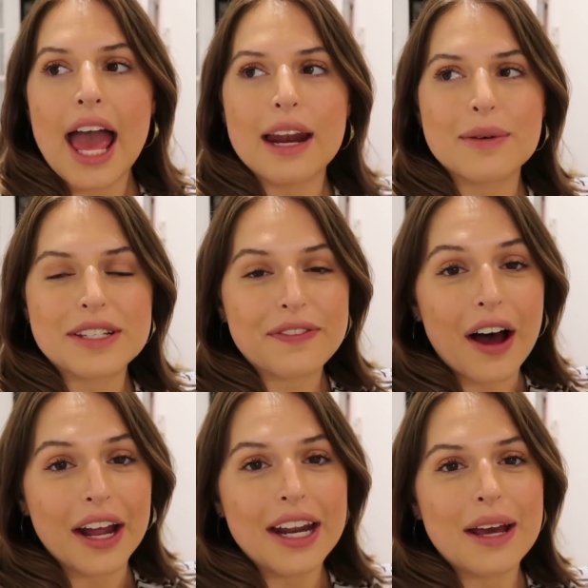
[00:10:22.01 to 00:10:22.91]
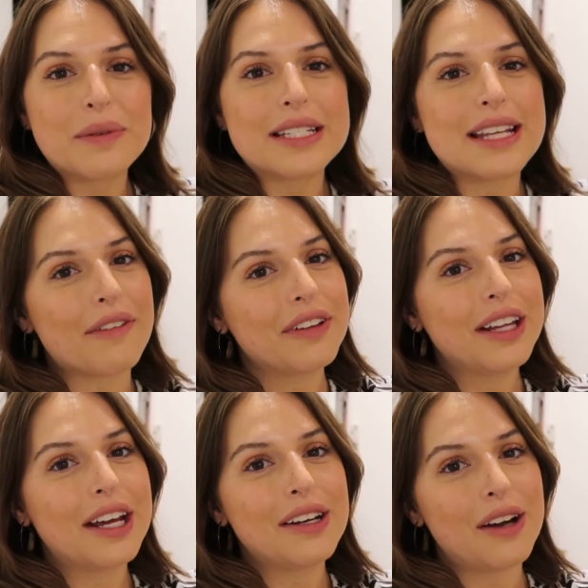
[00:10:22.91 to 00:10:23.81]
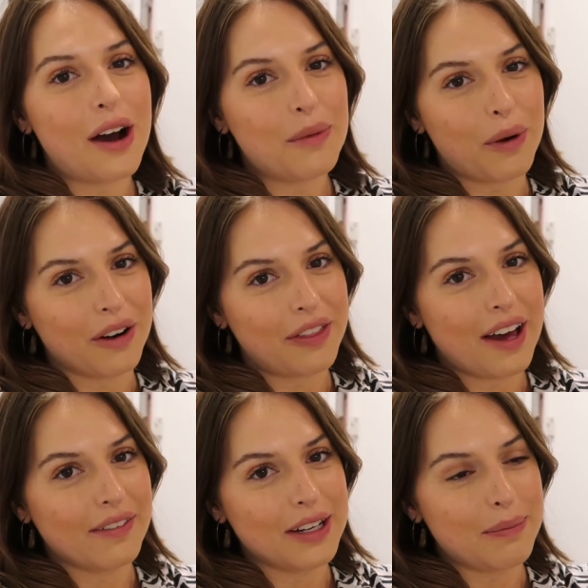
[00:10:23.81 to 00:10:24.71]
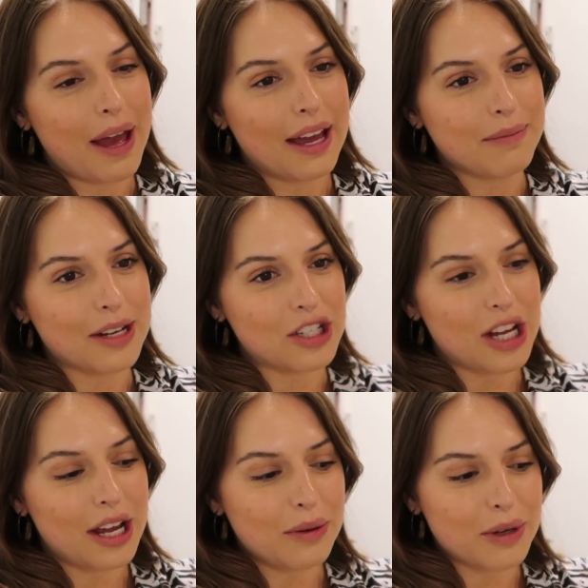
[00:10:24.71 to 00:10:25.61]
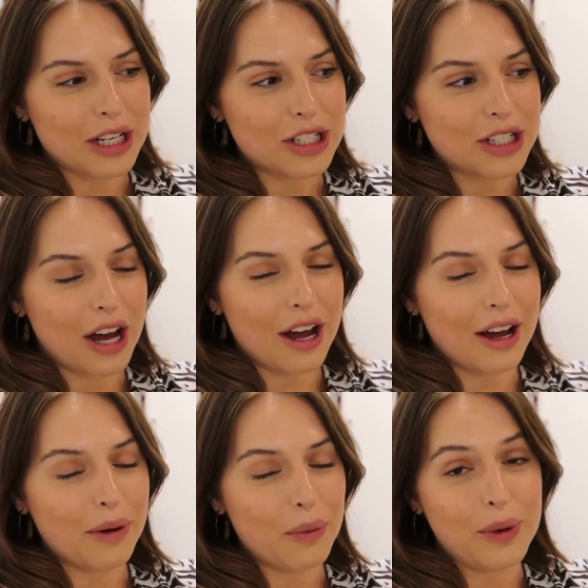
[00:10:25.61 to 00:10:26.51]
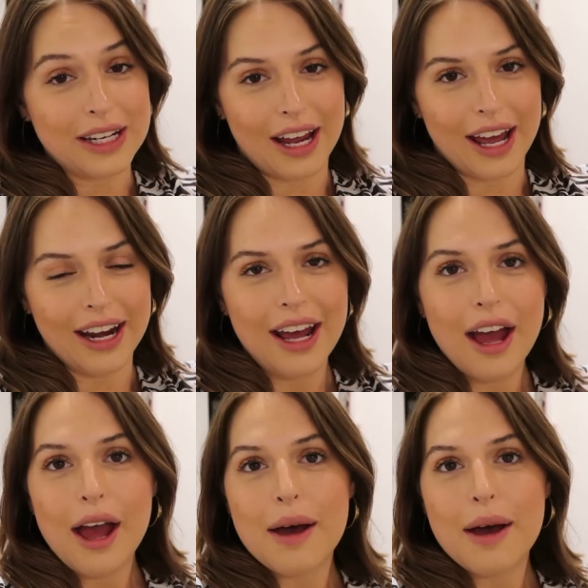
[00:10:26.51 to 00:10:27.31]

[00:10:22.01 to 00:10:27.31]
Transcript: And it was fun. It was definitely not worth having to pay admission, which we did.